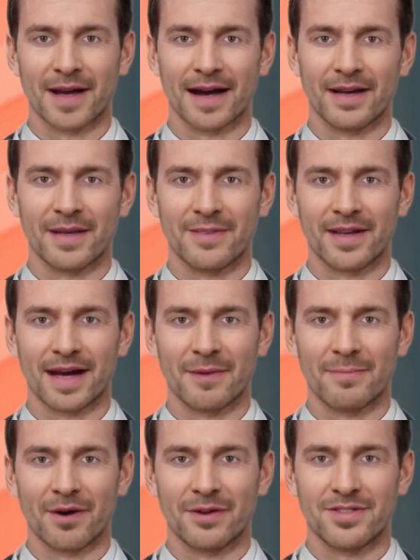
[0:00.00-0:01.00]
Hacking the
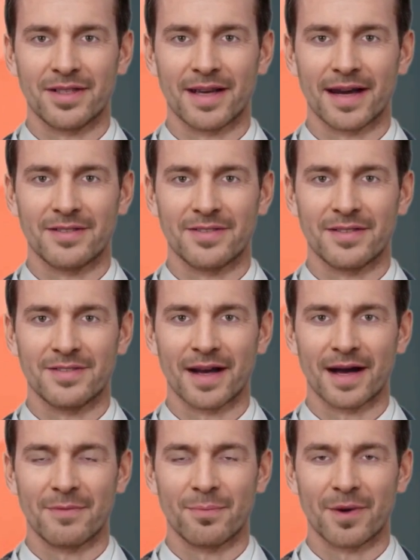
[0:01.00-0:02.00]
MRCS
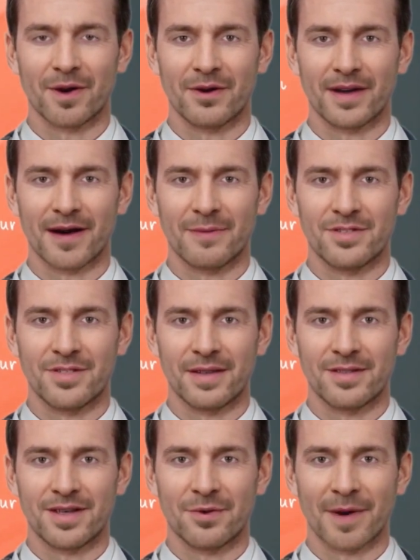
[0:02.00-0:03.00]
exam part
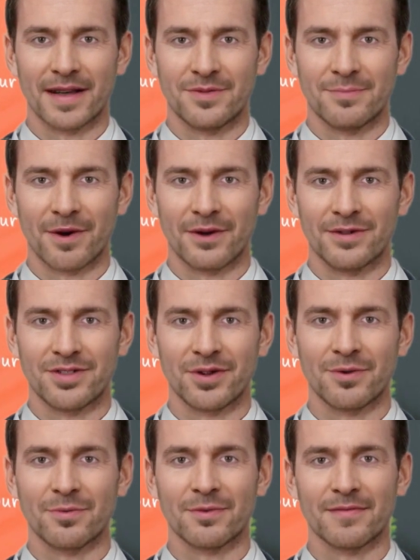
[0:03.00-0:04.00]
MCQS part
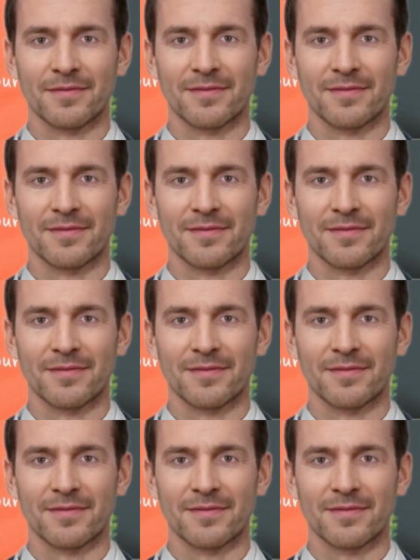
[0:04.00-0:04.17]
2